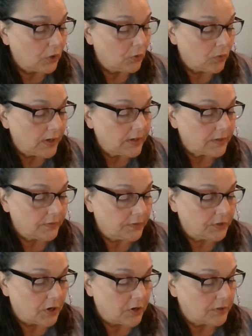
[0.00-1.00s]
greet the
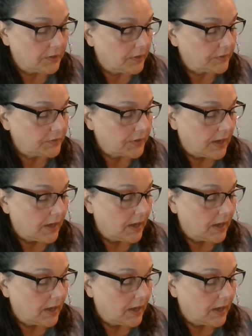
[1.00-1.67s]
darkness